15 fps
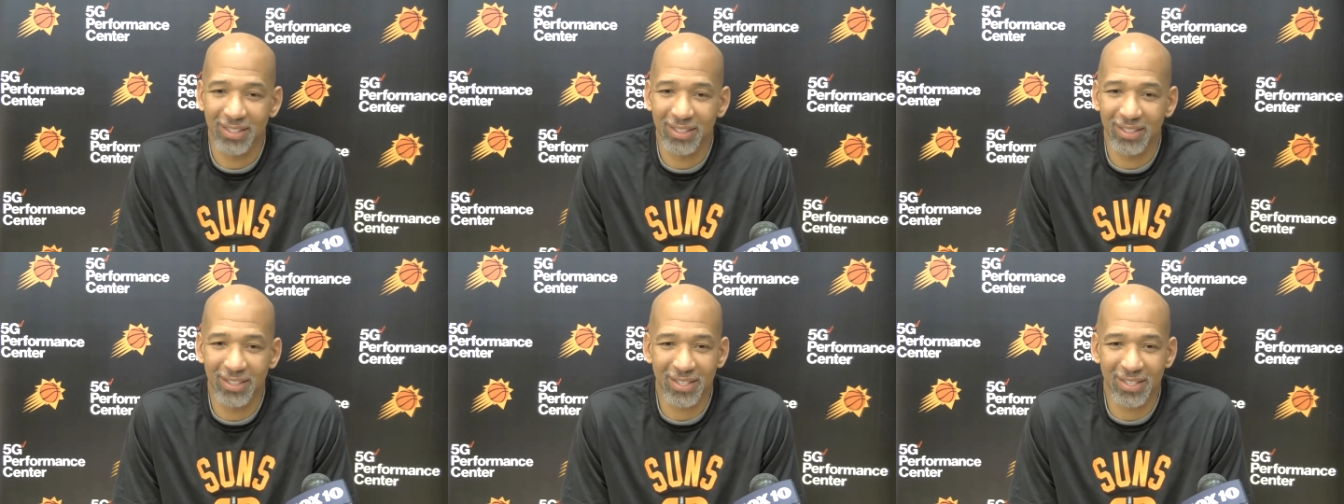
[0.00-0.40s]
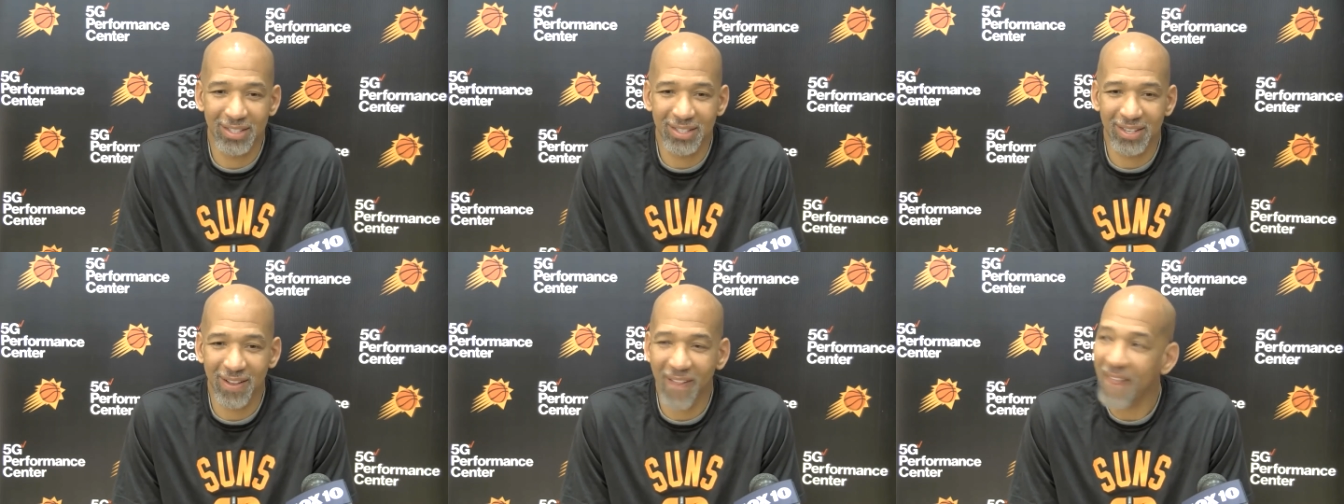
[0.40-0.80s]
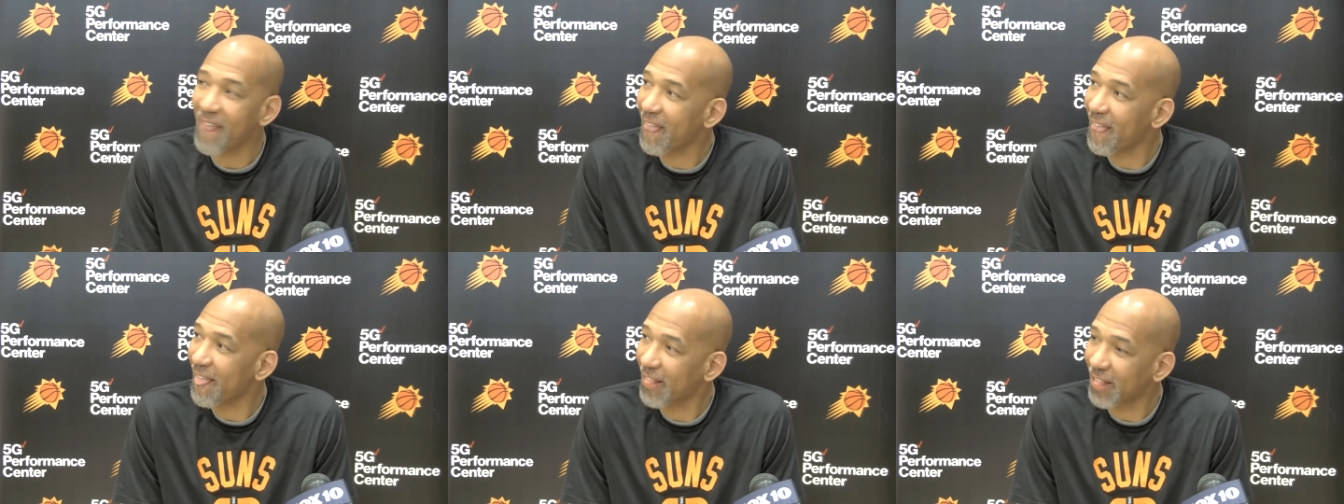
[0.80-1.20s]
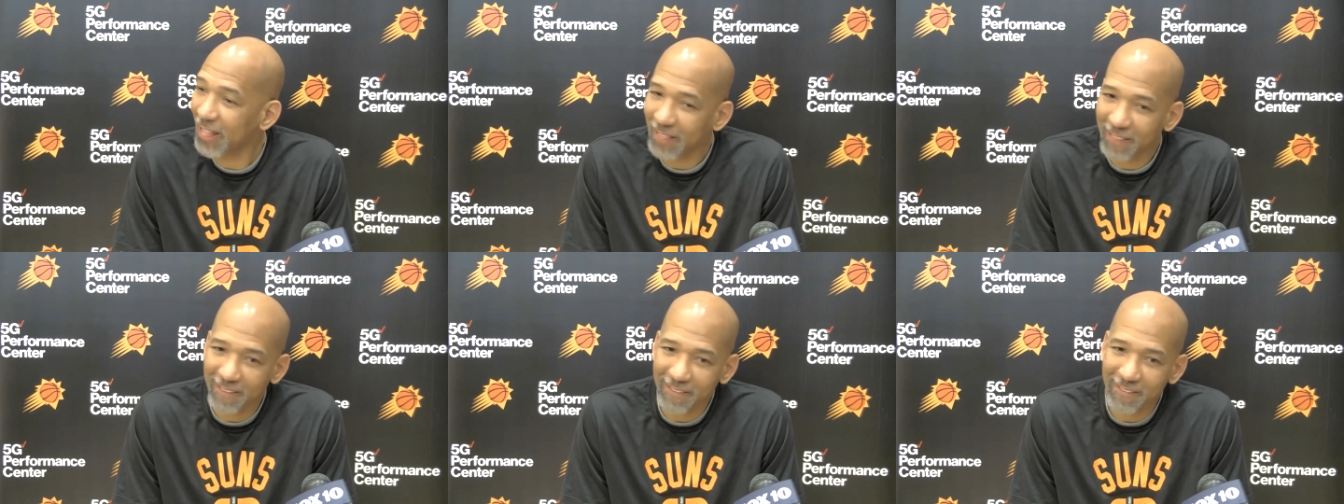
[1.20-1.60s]
Well, just, you can answer this already,
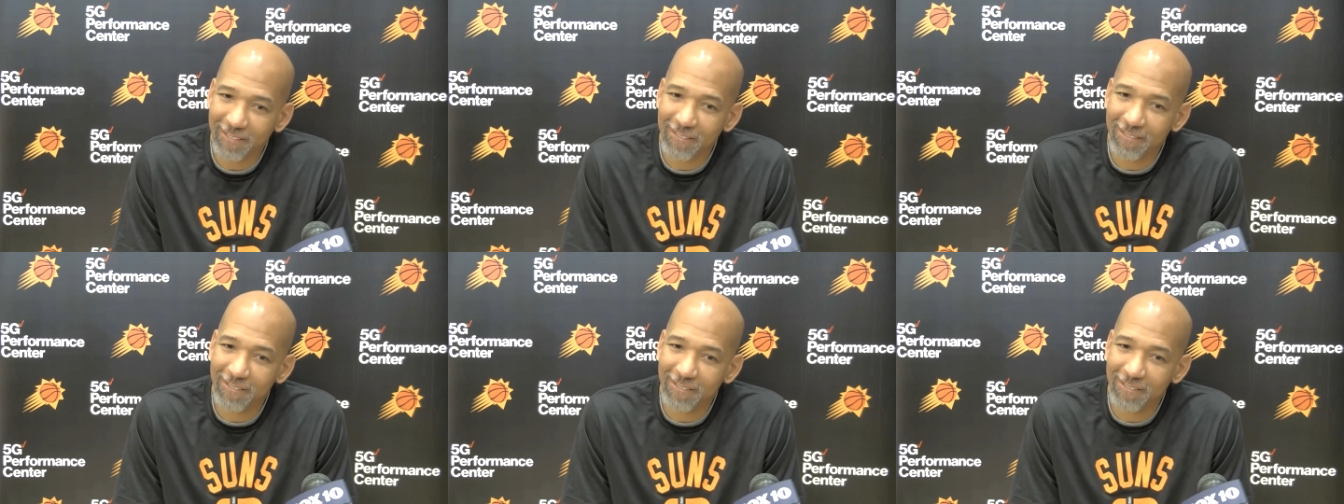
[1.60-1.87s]
let me know.